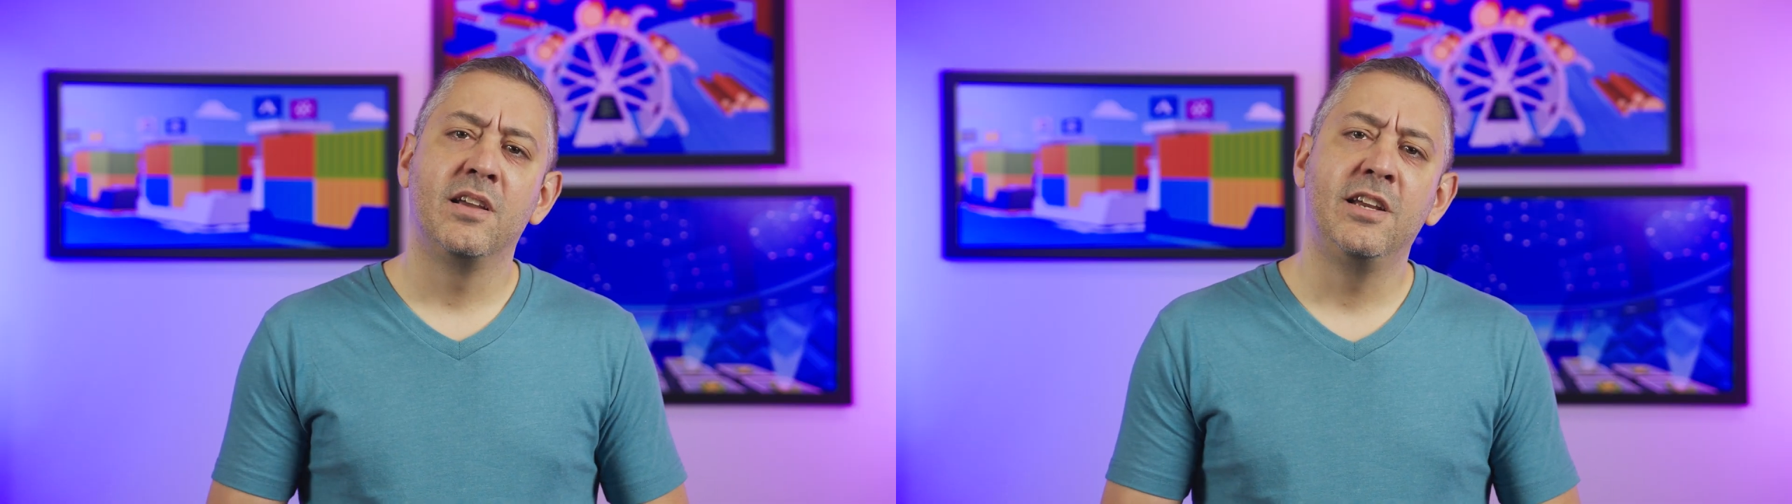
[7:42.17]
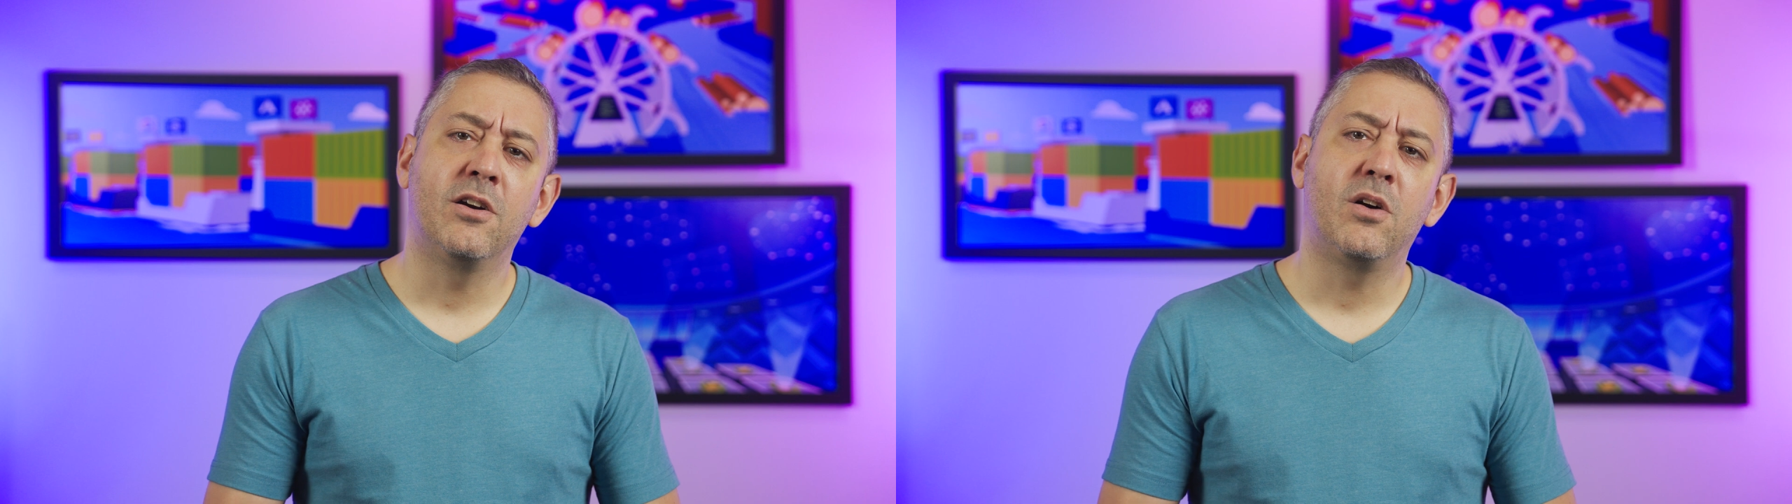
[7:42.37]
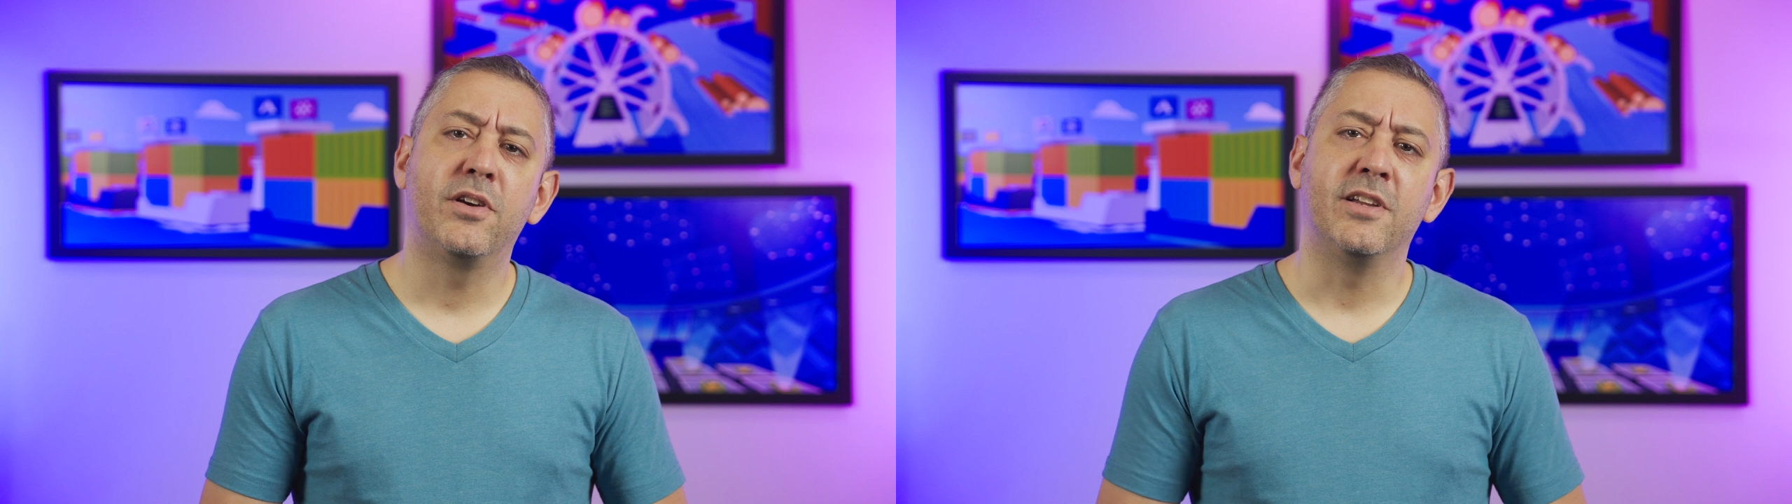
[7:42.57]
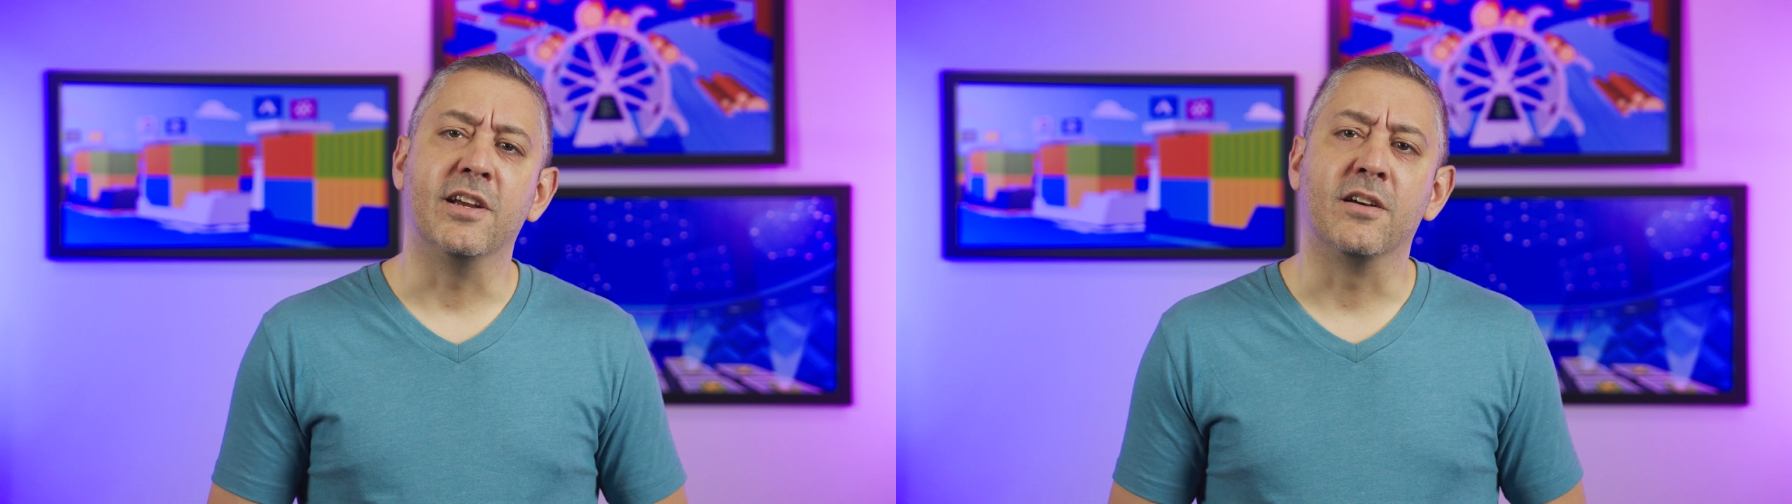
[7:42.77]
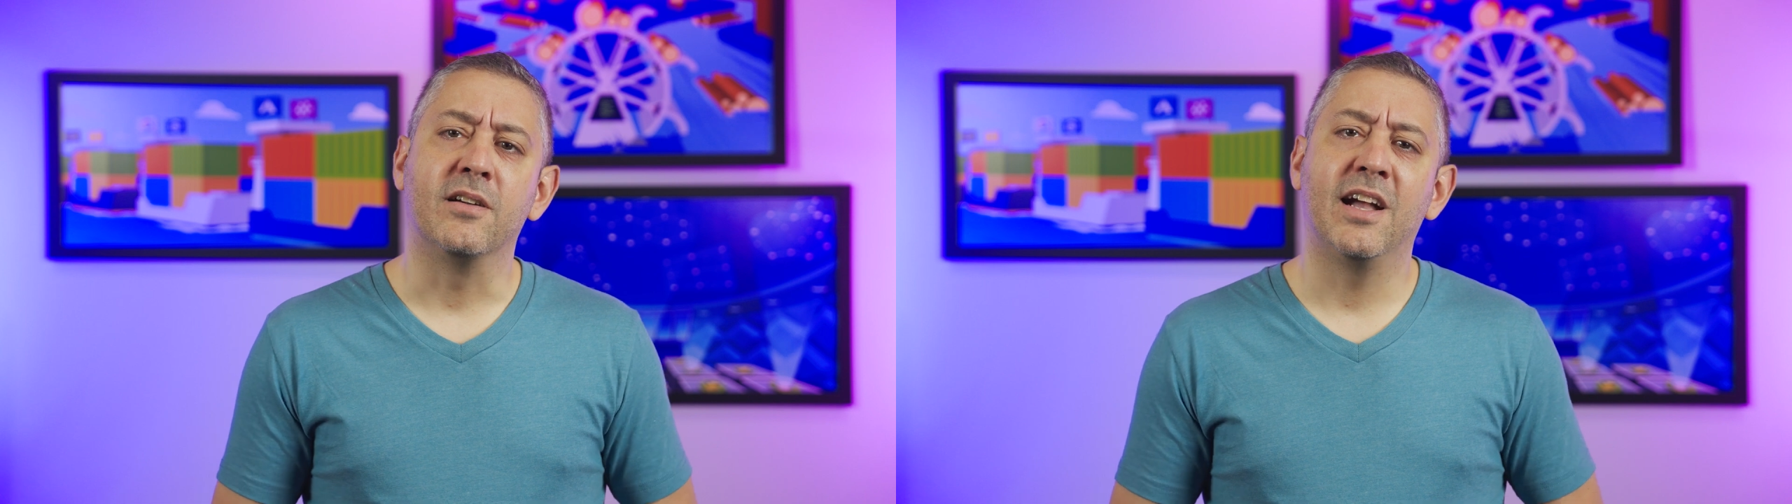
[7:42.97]
Year over
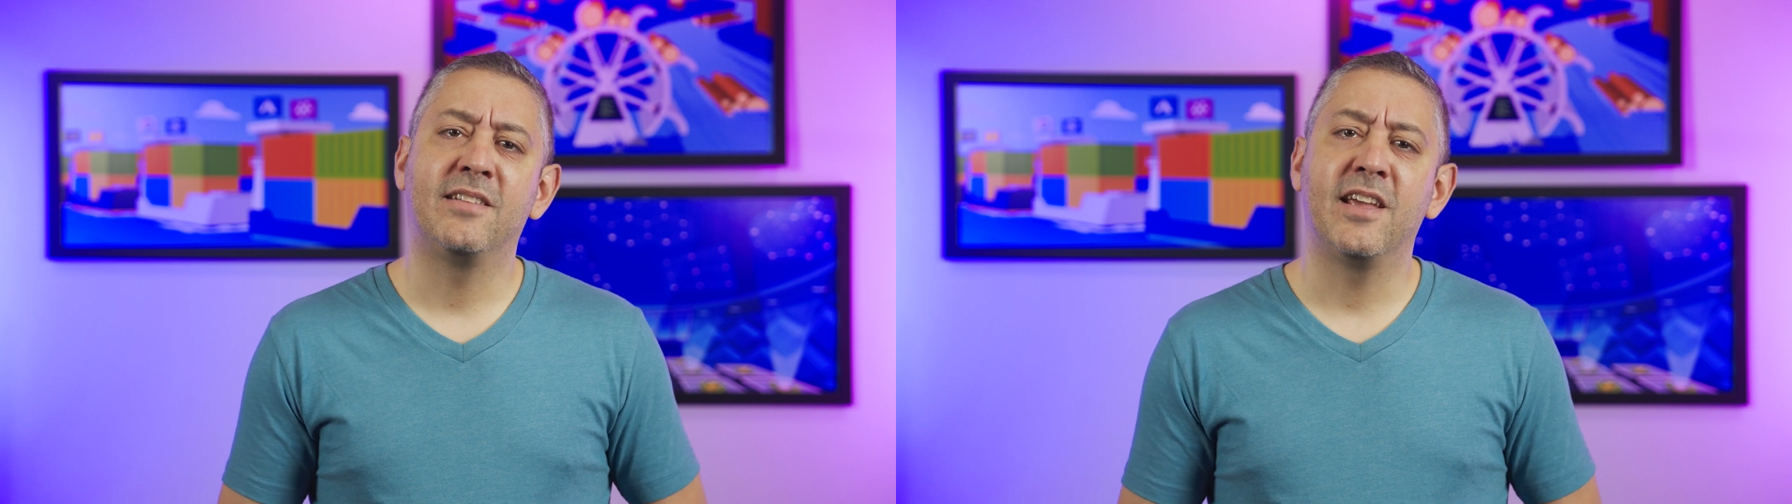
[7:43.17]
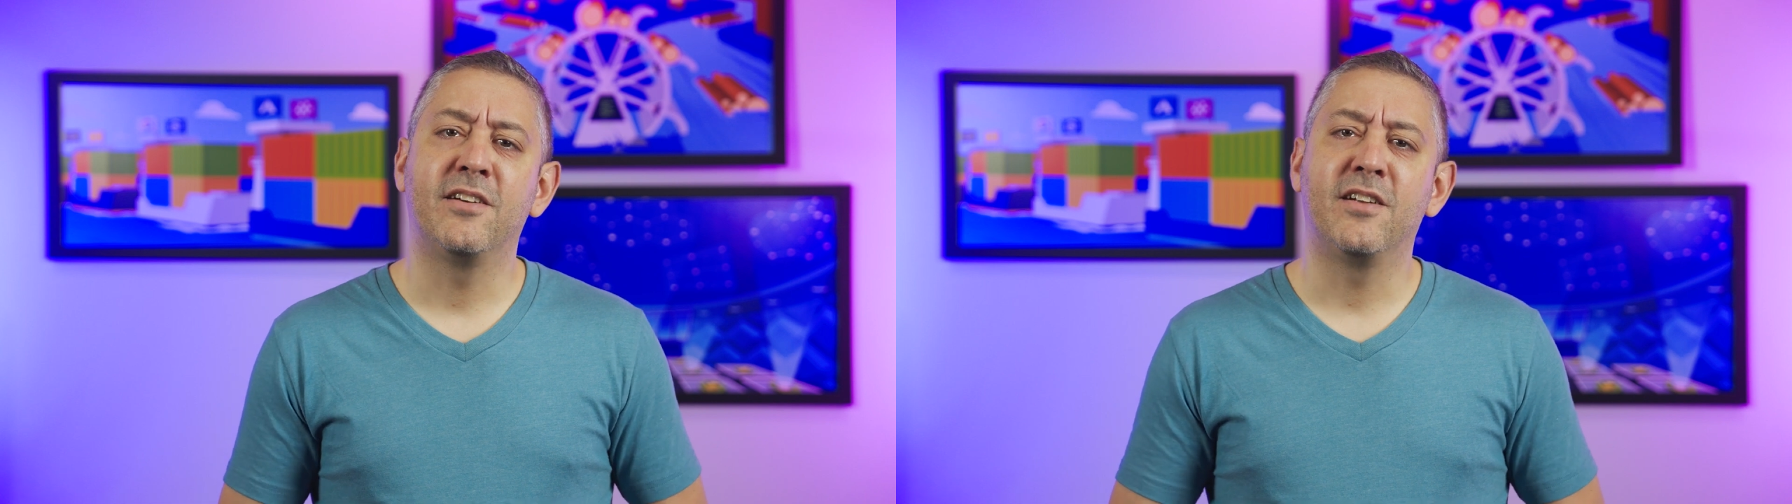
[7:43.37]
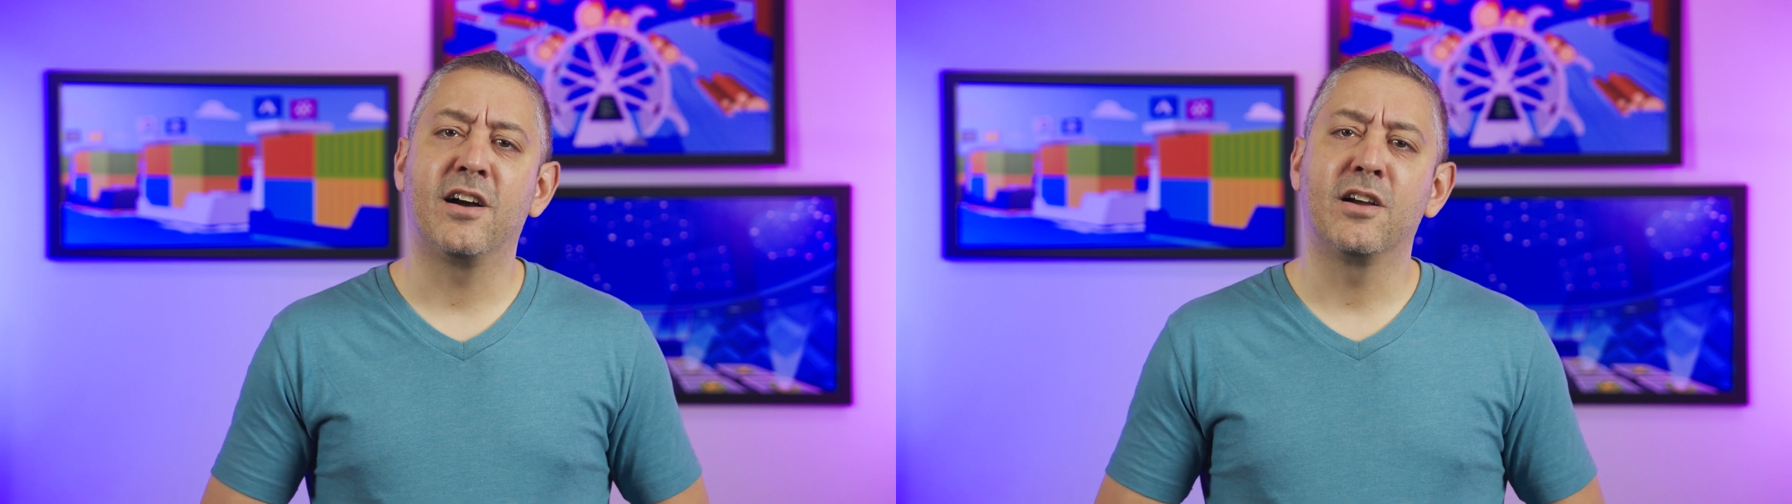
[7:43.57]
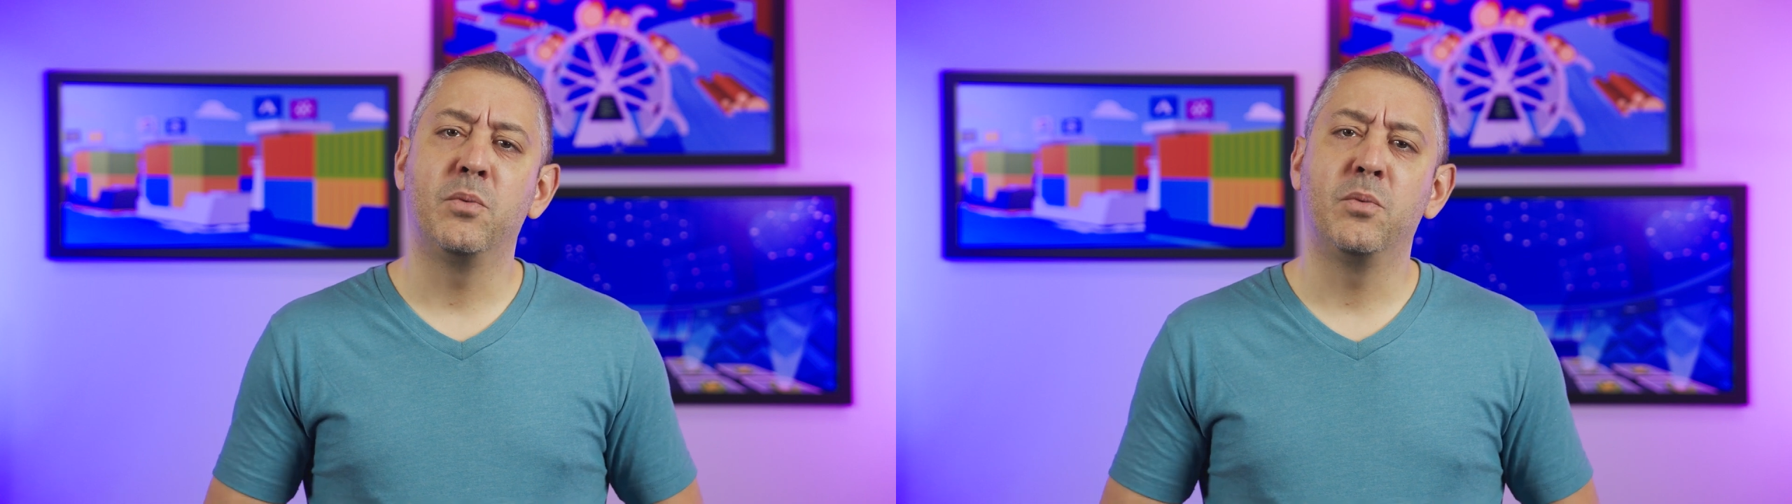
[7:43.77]
year, at Datadog,